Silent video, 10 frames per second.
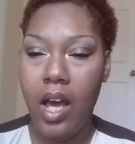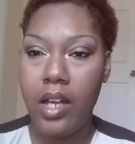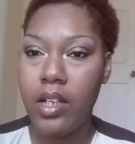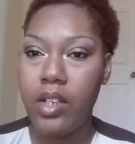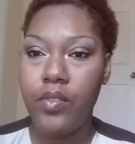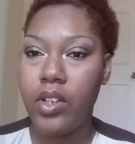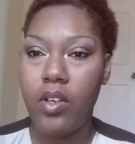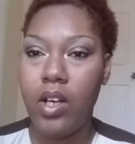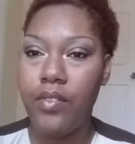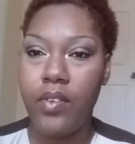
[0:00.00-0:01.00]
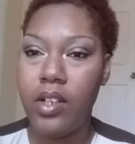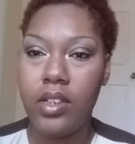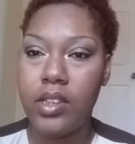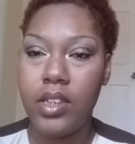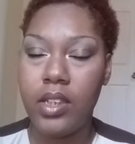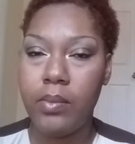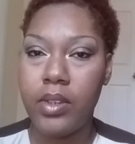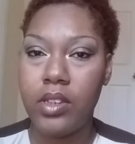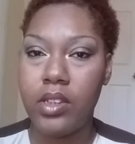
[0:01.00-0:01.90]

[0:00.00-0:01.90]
I didn't even know I'd fallen asleep.